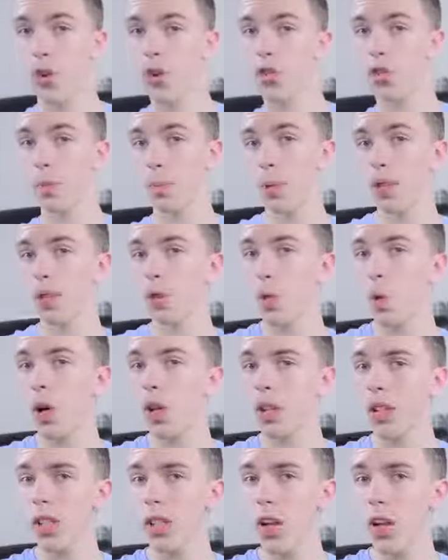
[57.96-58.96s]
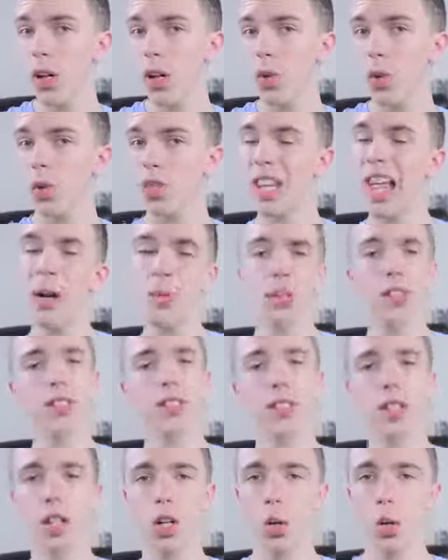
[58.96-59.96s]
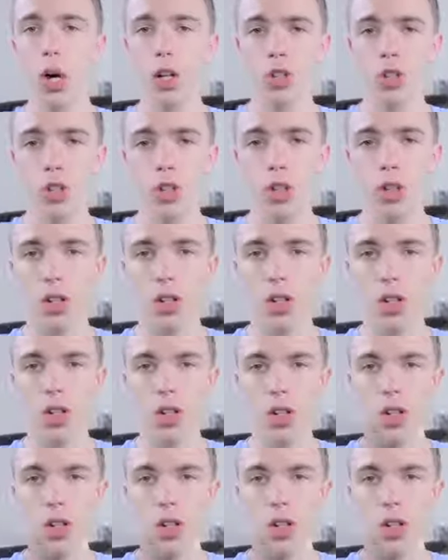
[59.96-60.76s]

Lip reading: far as the build quality goes, that one's still a question.